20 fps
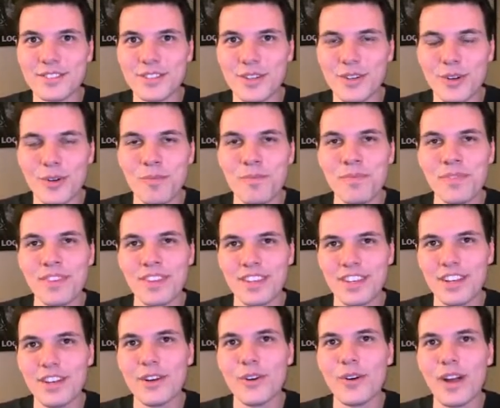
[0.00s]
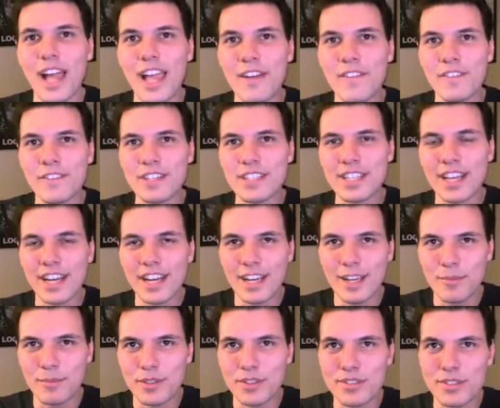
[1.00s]
So, you know, every
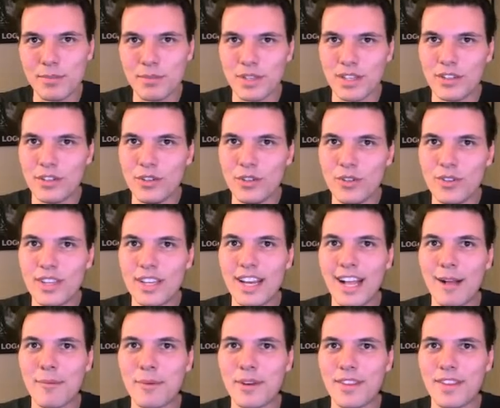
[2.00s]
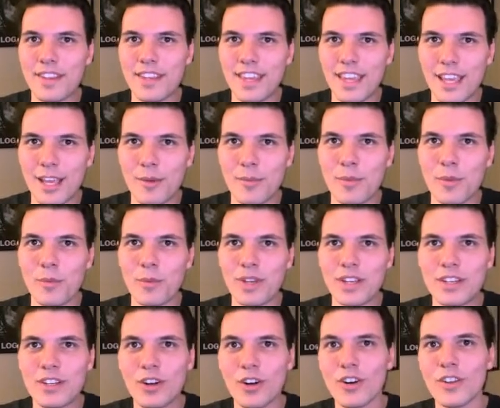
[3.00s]
time there's something new that happened in the game, we
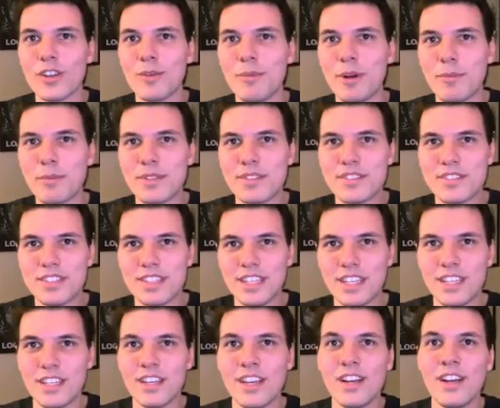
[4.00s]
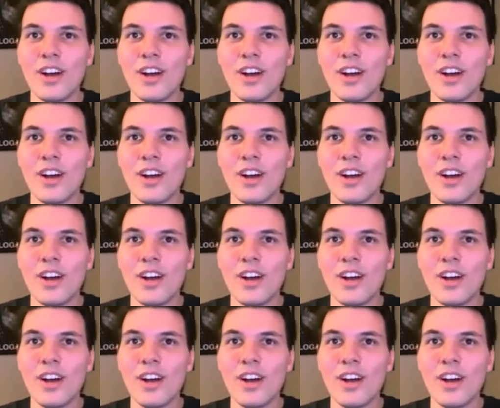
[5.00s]
could call them up and see,